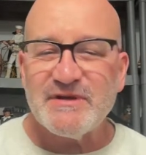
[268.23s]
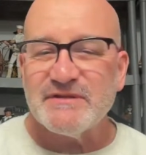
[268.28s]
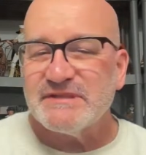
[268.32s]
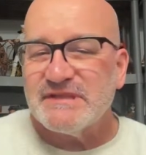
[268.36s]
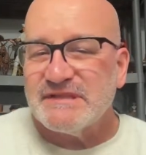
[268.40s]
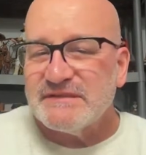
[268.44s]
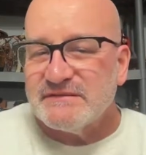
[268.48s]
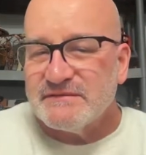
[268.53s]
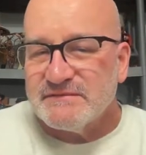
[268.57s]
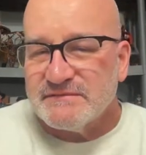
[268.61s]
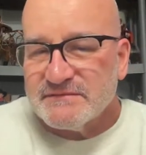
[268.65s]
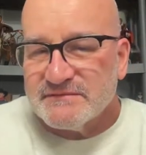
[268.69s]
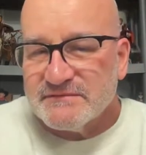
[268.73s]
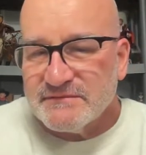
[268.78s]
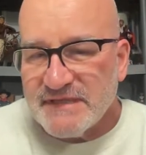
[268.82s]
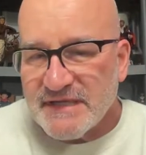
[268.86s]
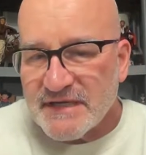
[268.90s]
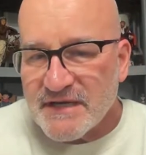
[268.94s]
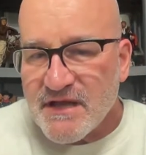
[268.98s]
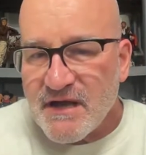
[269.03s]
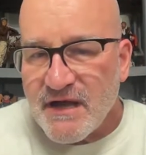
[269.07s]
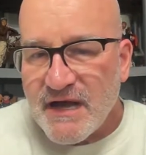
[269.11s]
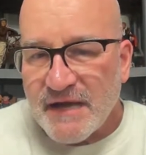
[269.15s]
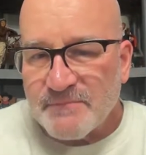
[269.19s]
Well,
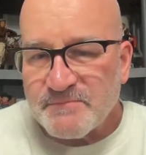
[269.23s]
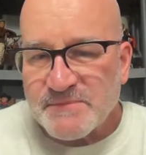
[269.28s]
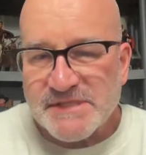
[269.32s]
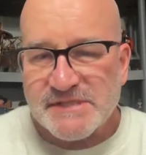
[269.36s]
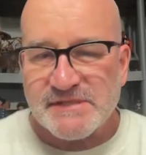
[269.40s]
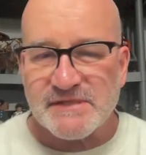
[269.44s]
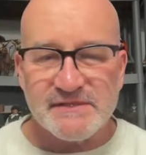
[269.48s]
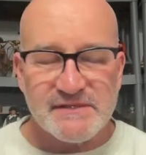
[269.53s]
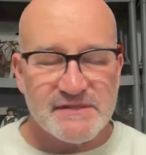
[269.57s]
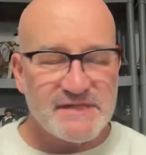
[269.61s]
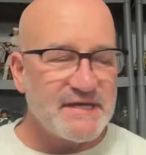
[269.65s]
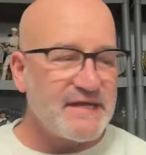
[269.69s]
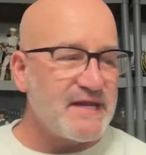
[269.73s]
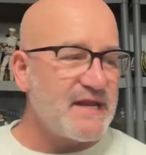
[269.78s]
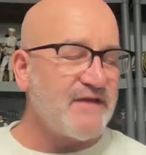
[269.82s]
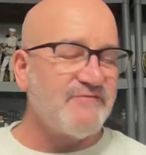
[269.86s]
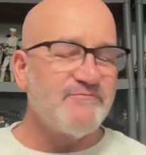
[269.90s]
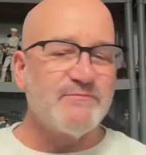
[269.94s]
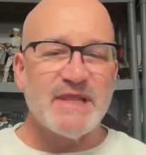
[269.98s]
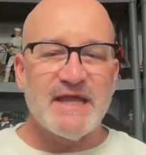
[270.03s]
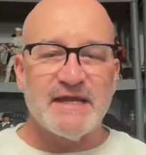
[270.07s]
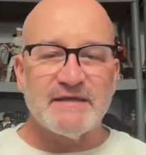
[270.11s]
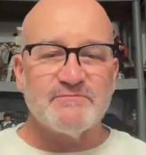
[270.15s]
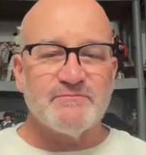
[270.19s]
they're cops. They gotta
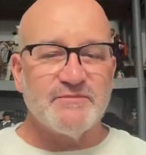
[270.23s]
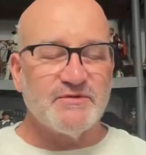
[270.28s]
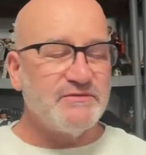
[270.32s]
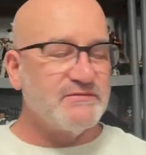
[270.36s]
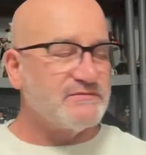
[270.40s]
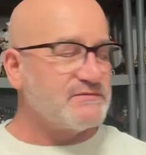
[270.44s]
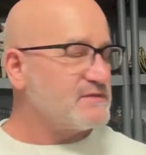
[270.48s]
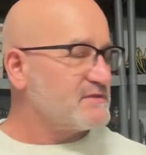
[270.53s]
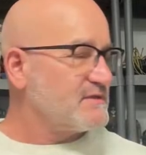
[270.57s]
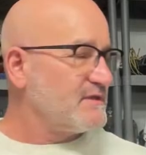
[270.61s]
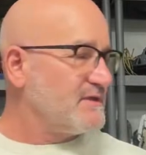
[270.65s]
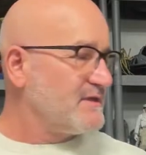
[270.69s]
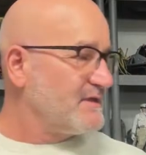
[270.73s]
have black boots.